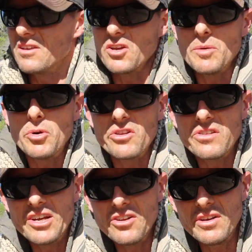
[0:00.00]
You can put as
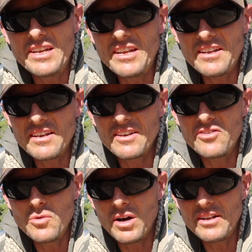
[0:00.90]
little in it
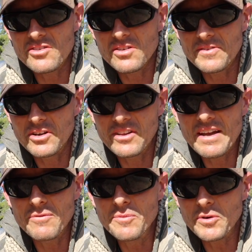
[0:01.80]
as you want, so if you only
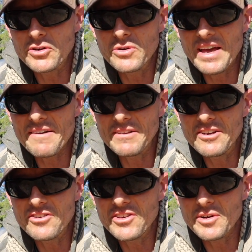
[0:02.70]
have room for 2.5
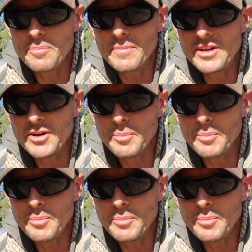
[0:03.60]
liters in your